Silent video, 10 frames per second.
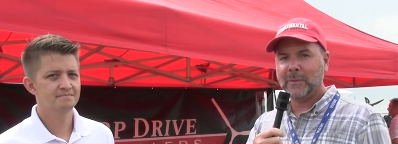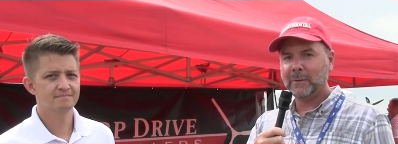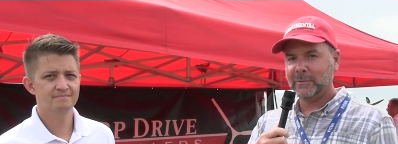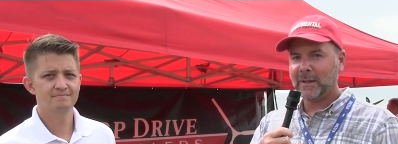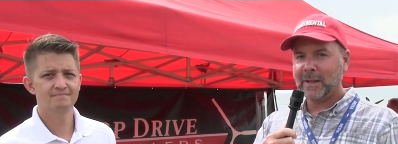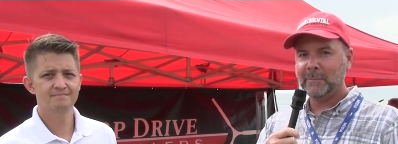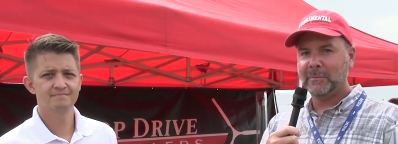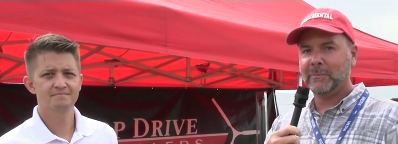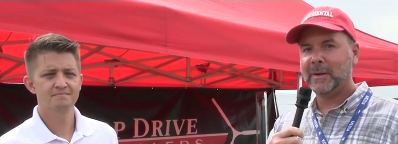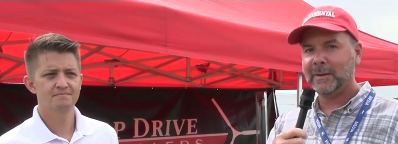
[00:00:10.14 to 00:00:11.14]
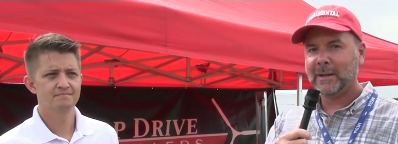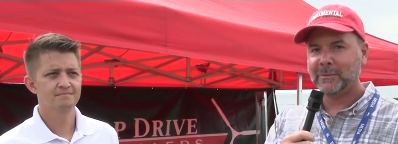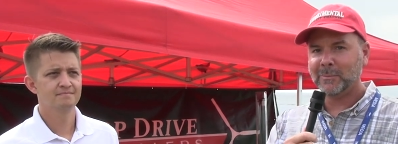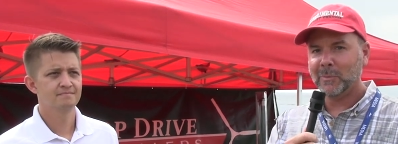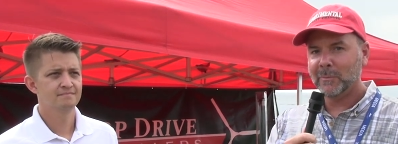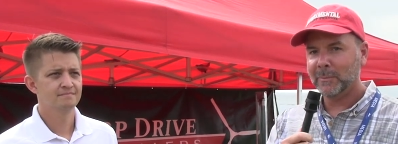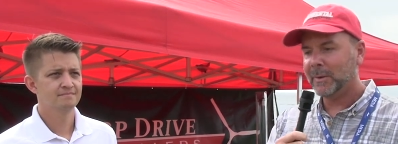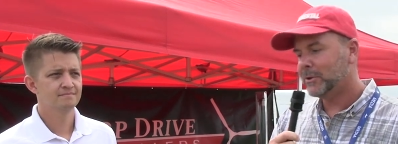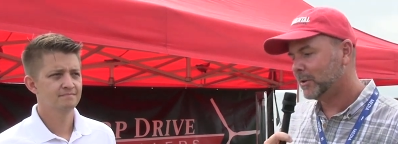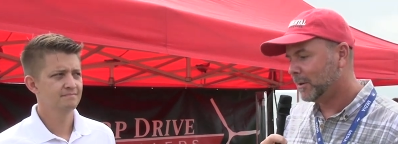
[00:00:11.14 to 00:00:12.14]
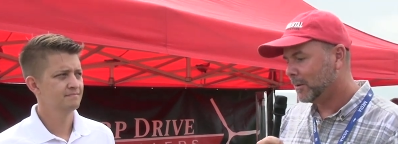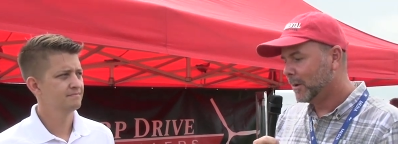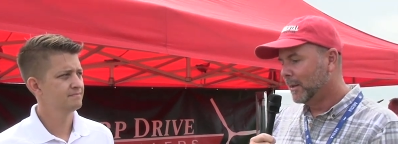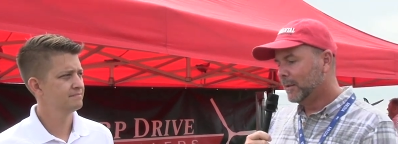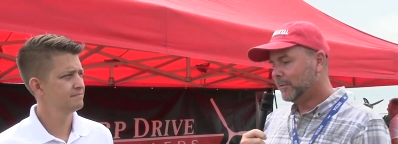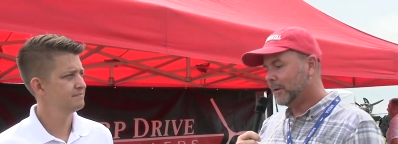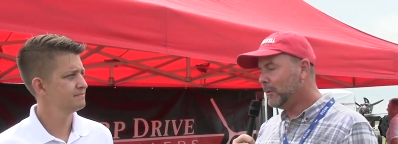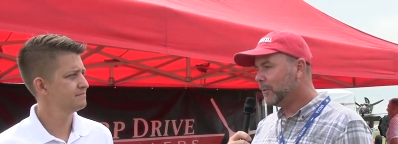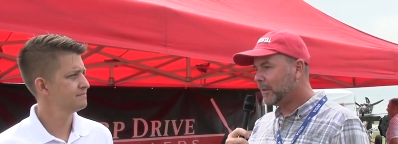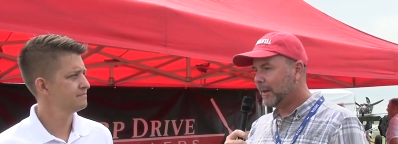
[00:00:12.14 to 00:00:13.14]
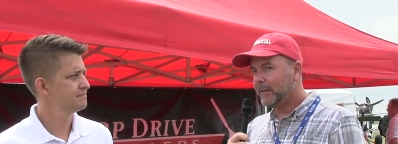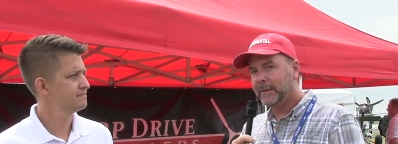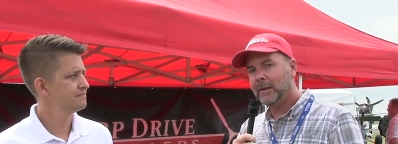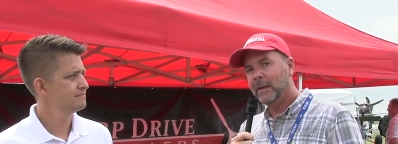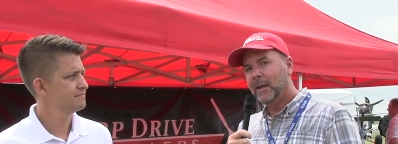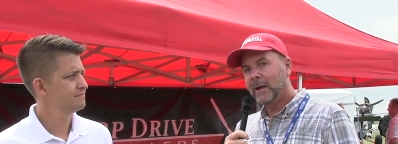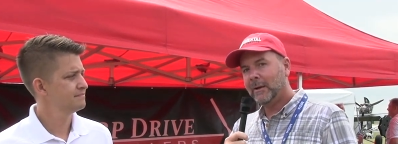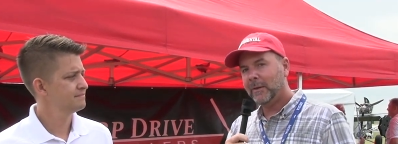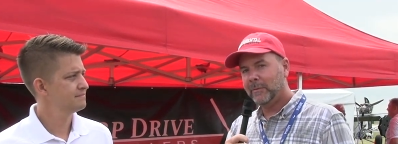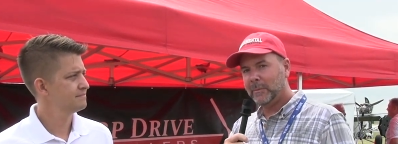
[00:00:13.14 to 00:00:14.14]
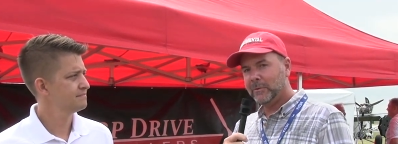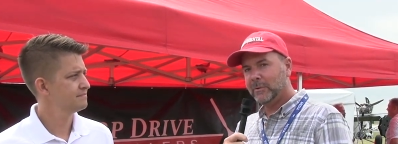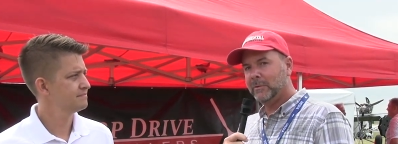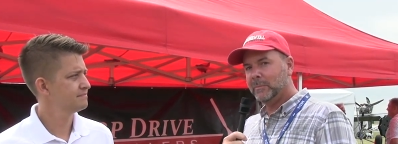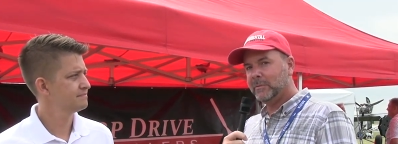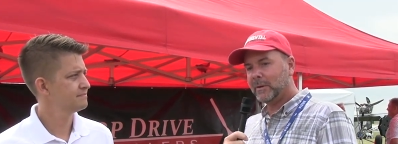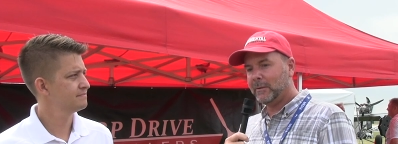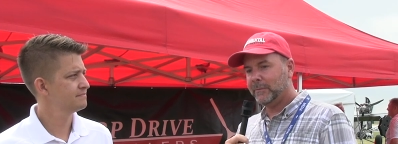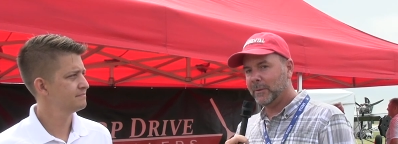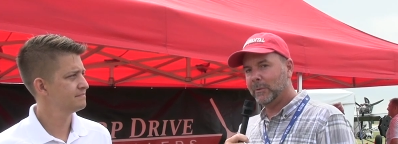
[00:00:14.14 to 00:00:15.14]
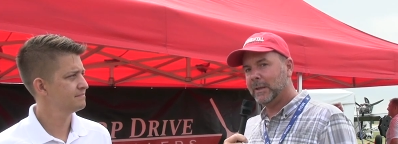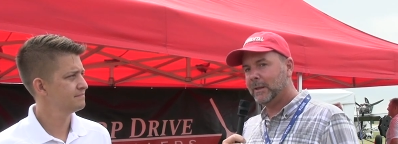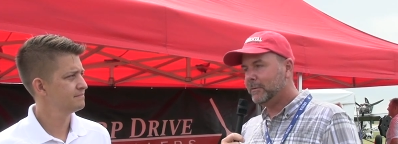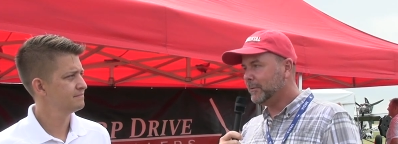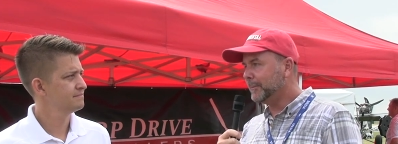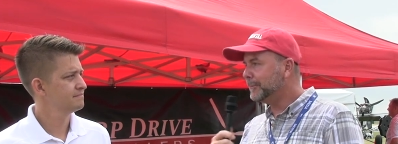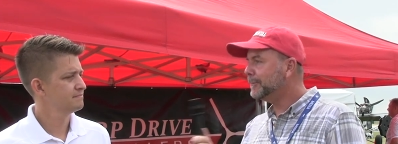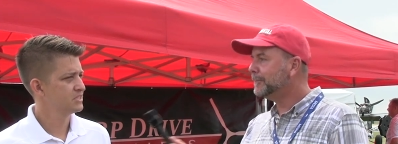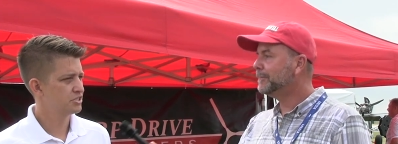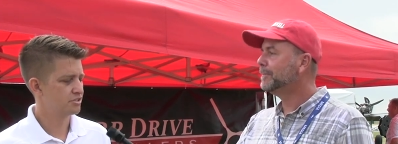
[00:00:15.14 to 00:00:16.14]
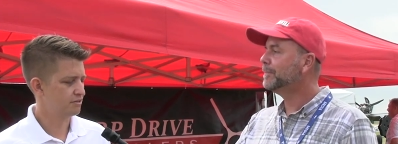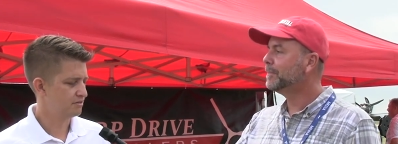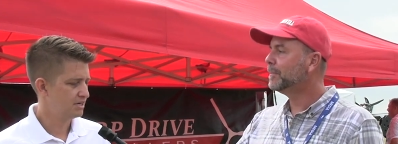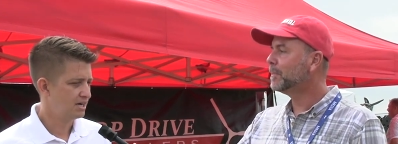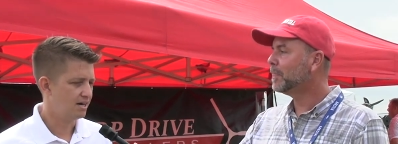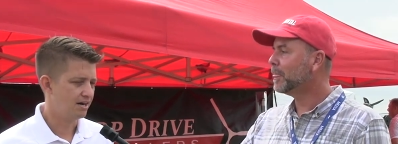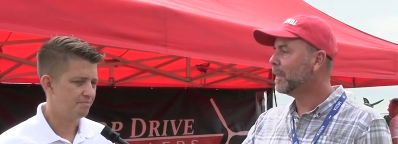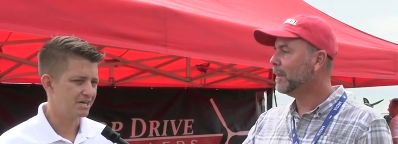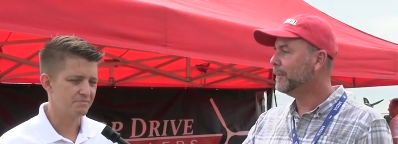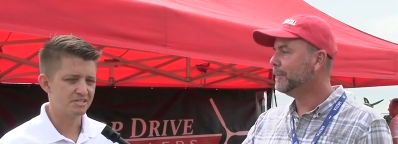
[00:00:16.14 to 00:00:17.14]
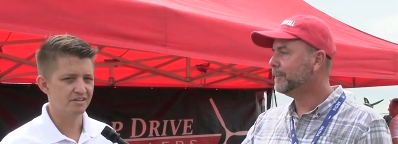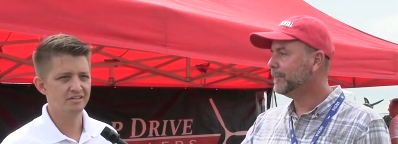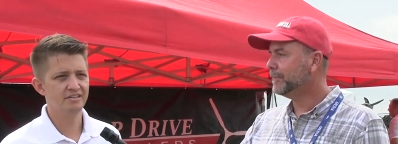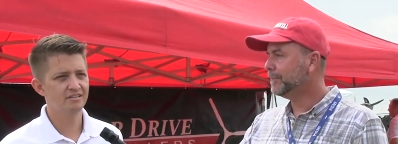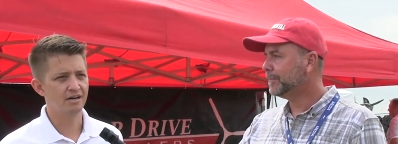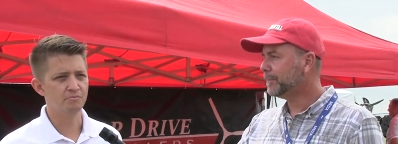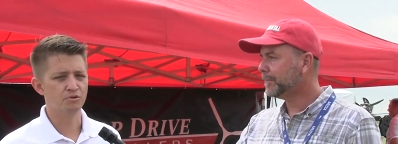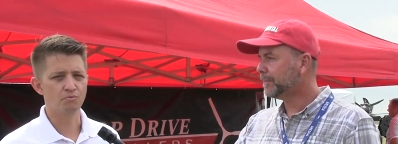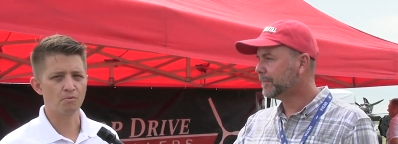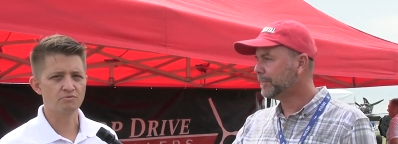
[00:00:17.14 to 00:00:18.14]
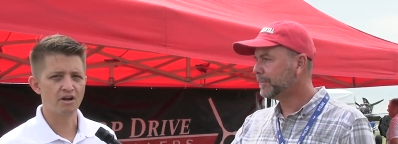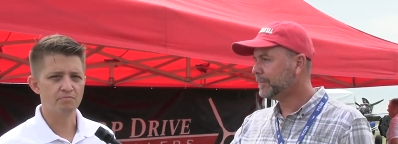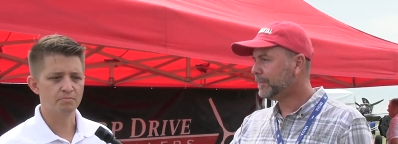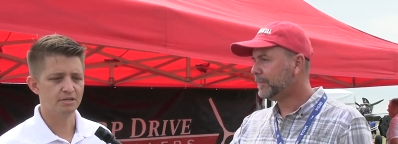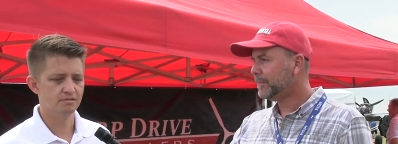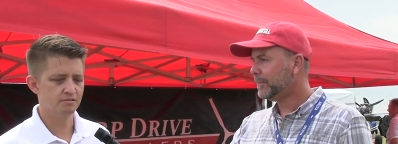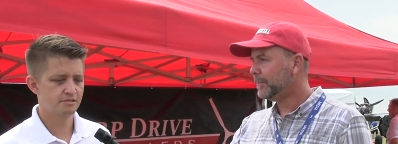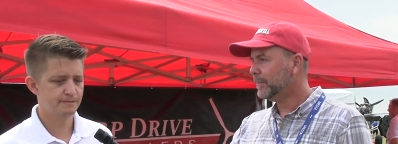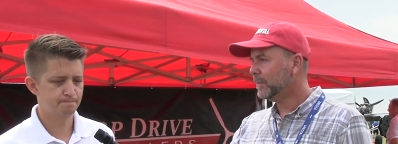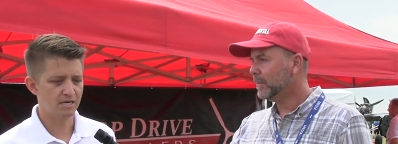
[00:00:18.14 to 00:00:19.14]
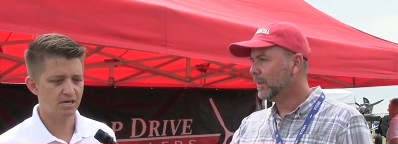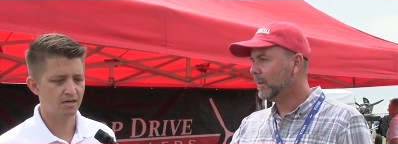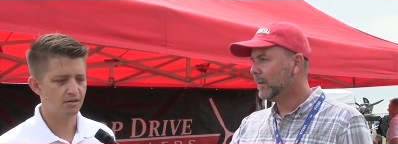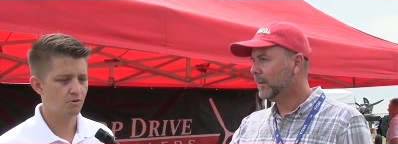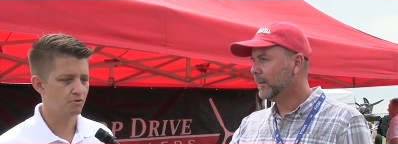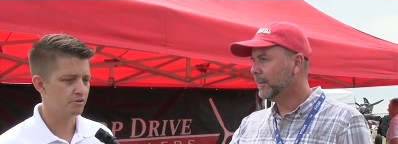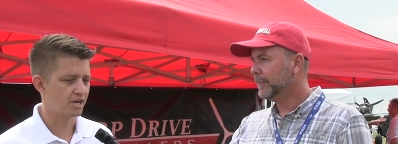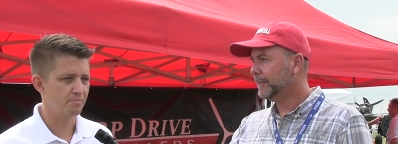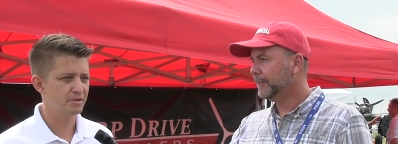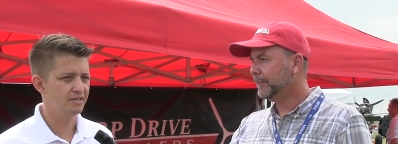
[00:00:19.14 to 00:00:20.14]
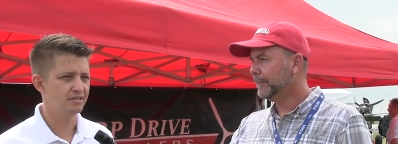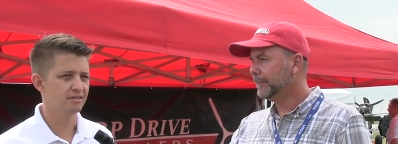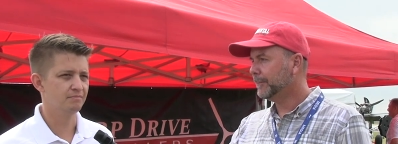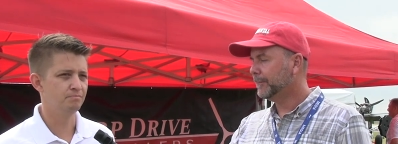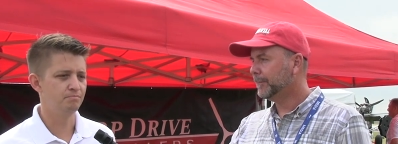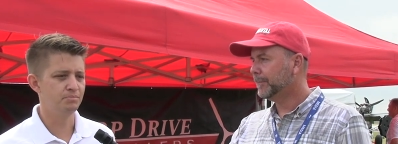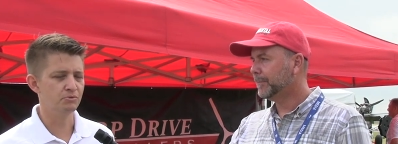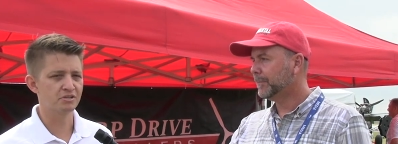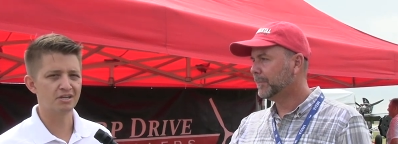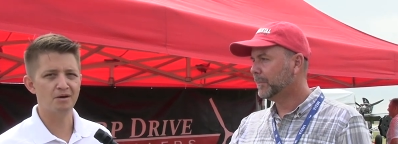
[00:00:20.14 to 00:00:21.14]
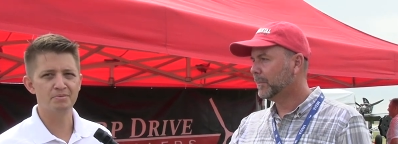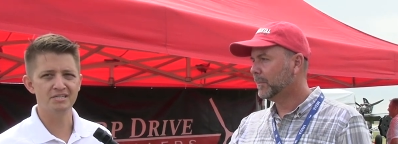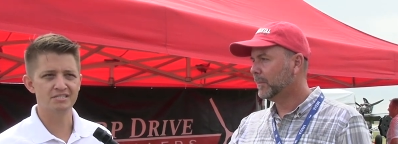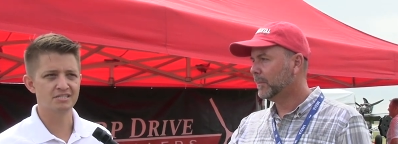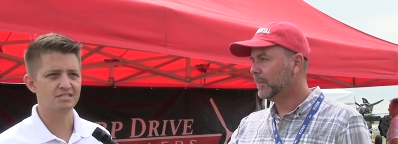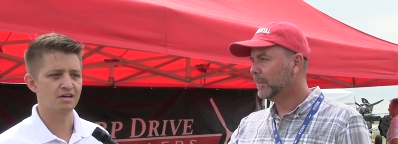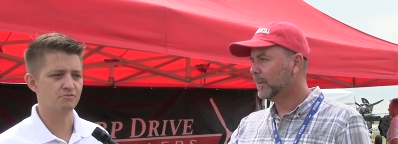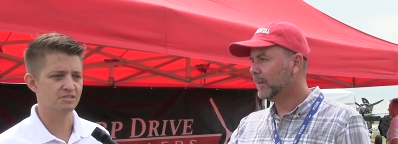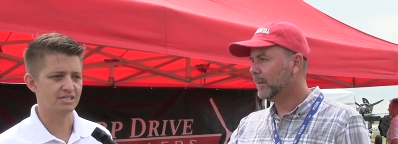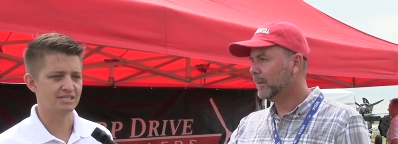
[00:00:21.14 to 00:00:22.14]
Speaker 1: I thought it was time to find out some more information here. So here with Kelly, I'll have him introduce himself, then we'll get into it.
Speaker 2: Sure. My name's Kelly. I'm with Warp Drive Propellers, owner of the company, and been with the company since I was